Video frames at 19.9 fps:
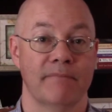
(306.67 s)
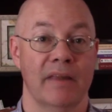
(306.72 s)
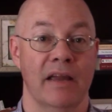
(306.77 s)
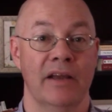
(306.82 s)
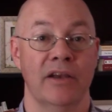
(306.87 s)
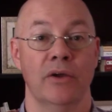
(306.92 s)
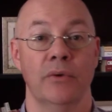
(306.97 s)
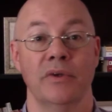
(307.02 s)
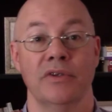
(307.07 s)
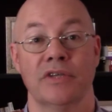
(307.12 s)

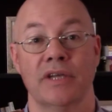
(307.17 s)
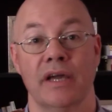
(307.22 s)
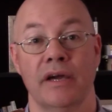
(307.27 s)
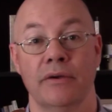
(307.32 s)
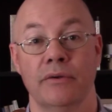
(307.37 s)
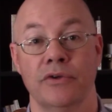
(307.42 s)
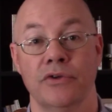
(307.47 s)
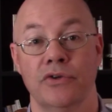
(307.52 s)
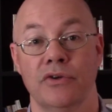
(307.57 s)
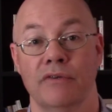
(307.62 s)
I know it's
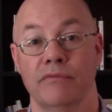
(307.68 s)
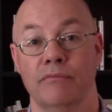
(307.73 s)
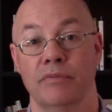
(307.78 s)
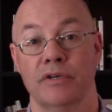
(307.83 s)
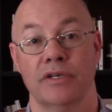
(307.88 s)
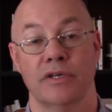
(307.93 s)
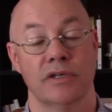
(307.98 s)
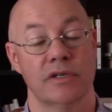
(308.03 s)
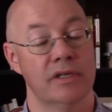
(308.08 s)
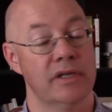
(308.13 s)
counterintuitive,
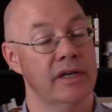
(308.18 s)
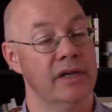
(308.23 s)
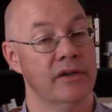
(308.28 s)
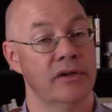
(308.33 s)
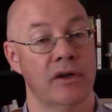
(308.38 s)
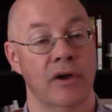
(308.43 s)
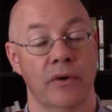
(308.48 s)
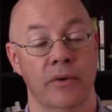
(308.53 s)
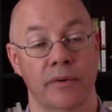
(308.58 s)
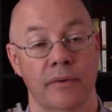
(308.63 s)
but just let
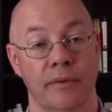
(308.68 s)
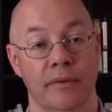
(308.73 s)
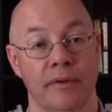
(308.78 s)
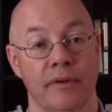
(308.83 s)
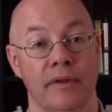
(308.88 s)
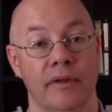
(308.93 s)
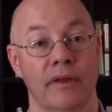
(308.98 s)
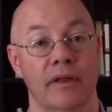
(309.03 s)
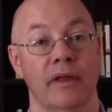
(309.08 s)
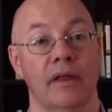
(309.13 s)
it go.
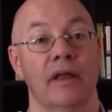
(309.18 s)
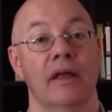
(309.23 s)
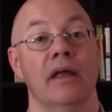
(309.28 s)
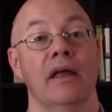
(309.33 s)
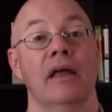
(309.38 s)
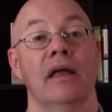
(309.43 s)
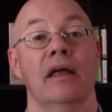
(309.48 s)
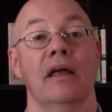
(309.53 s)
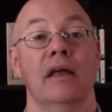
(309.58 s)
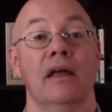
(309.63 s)

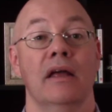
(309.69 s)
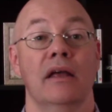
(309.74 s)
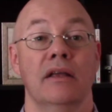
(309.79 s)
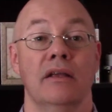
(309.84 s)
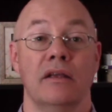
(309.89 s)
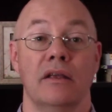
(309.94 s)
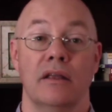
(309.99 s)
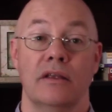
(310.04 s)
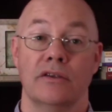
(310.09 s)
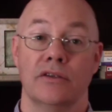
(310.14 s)

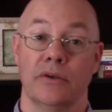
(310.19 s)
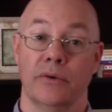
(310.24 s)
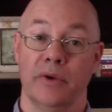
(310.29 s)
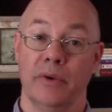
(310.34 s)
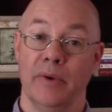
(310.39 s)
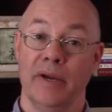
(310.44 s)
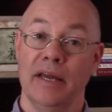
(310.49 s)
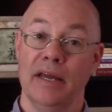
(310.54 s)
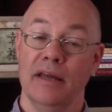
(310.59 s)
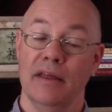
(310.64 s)
So
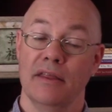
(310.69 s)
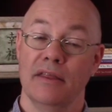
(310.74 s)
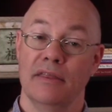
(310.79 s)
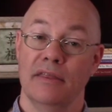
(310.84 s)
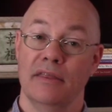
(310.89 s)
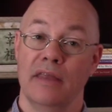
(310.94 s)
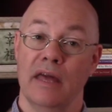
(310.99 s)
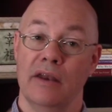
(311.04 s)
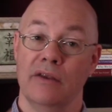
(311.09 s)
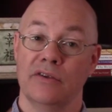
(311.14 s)
anyway,
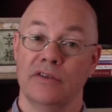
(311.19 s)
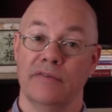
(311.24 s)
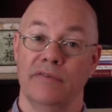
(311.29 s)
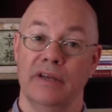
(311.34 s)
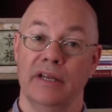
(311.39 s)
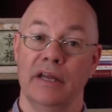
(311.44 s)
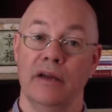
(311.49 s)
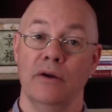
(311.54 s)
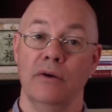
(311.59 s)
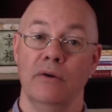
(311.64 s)
that is the
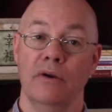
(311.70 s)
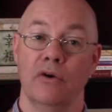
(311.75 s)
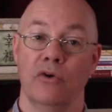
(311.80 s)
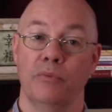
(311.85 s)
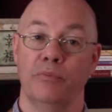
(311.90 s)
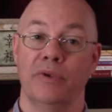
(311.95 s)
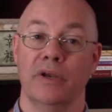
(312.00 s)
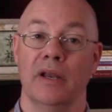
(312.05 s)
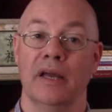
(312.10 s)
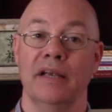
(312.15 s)
video.
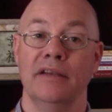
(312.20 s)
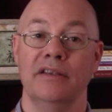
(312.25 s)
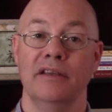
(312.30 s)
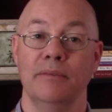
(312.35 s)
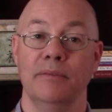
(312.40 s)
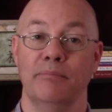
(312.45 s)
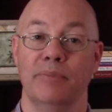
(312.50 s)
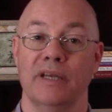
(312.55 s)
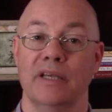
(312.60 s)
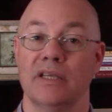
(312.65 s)
Hope you liked
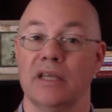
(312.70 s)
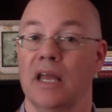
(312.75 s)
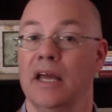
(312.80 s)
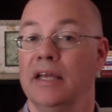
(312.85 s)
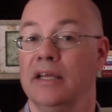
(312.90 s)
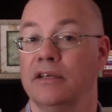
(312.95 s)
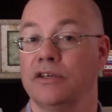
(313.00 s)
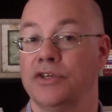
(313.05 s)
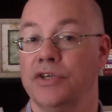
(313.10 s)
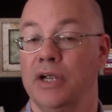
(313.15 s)
it. Please
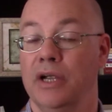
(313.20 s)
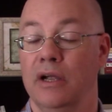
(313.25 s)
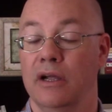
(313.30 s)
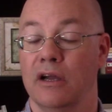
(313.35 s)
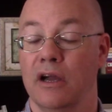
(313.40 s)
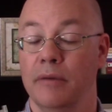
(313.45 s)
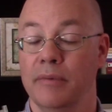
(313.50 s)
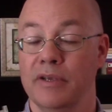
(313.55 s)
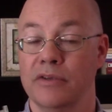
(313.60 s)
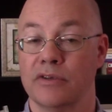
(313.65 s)
like, share,
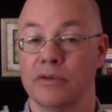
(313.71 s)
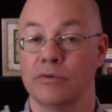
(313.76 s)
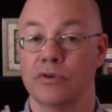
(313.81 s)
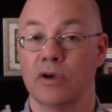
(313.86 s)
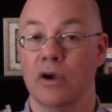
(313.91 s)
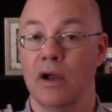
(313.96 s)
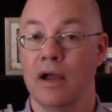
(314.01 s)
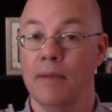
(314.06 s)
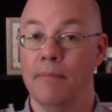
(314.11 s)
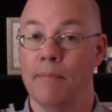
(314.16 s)
comment,
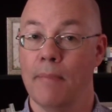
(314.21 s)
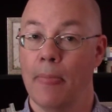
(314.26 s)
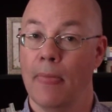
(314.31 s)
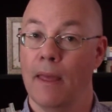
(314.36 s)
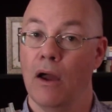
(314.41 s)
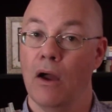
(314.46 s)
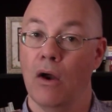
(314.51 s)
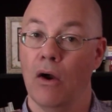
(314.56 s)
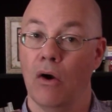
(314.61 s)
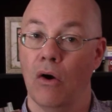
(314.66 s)
subscribe,
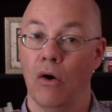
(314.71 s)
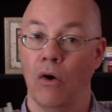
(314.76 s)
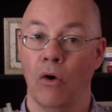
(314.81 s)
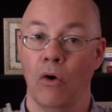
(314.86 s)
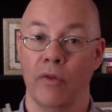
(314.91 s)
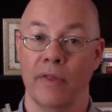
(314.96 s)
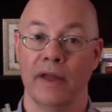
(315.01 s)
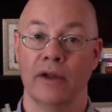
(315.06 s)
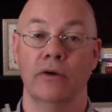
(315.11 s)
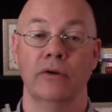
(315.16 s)

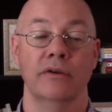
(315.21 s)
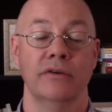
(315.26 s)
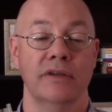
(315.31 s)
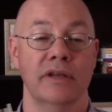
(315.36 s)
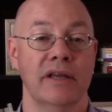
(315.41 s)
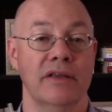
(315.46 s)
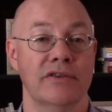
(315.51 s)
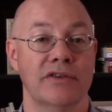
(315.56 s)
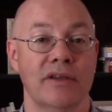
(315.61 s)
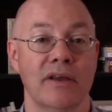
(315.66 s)
all that good
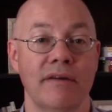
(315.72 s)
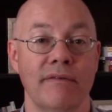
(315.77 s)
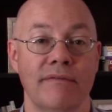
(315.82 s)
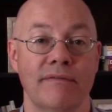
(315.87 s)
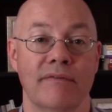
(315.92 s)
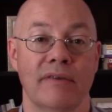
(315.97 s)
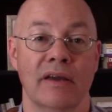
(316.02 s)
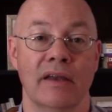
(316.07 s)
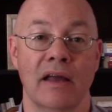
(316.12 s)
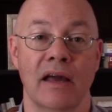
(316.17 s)
internet stuff,
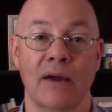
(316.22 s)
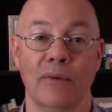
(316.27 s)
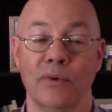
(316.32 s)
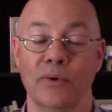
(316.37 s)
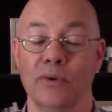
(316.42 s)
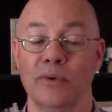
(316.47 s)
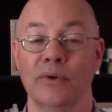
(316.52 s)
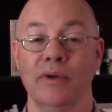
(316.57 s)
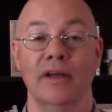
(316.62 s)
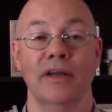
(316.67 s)
and I
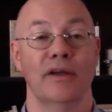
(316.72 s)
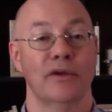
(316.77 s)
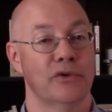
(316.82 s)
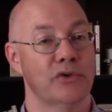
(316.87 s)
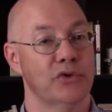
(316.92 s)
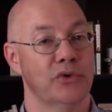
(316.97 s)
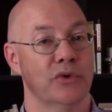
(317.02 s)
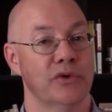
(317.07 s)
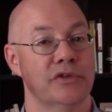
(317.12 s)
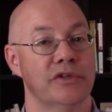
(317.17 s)
will
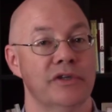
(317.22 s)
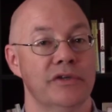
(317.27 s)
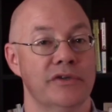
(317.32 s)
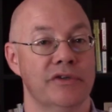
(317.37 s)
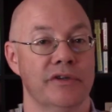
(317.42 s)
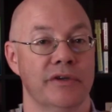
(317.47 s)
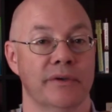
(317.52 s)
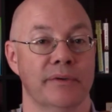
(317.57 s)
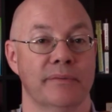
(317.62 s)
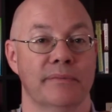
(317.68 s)
talk to you
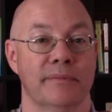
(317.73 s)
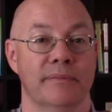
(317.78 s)
soon.